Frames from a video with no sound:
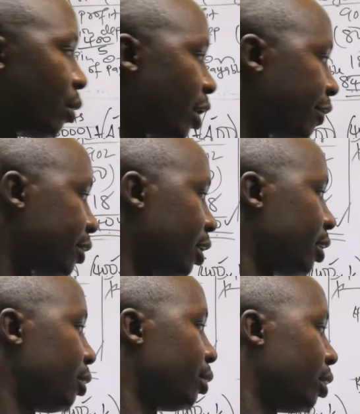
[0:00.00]
we have
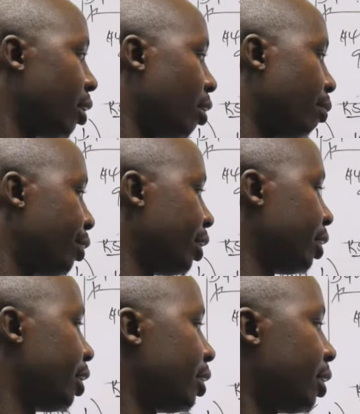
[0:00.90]
started with the
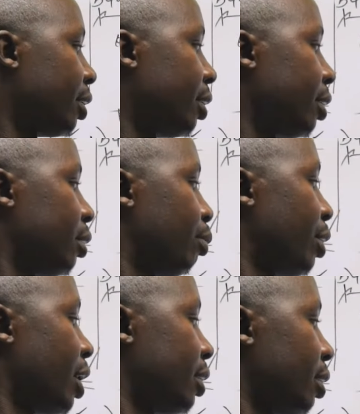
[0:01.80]
opening net assets
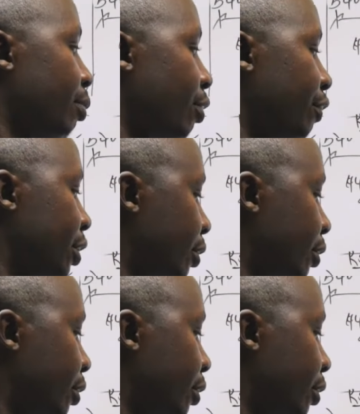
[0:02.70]
plus the profits